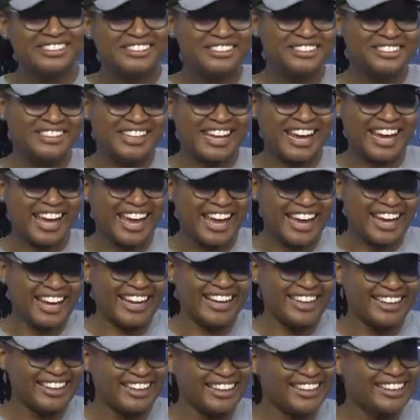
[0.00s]
Okay?
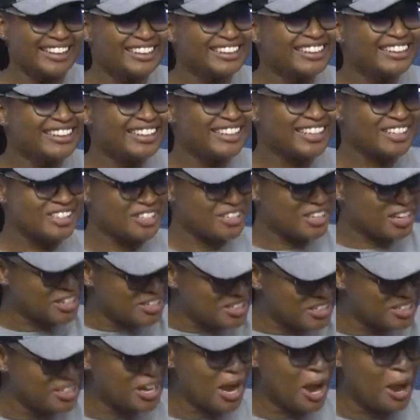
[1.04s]
It's just
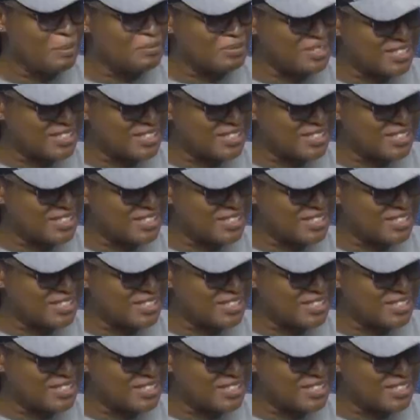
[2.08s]
shapes.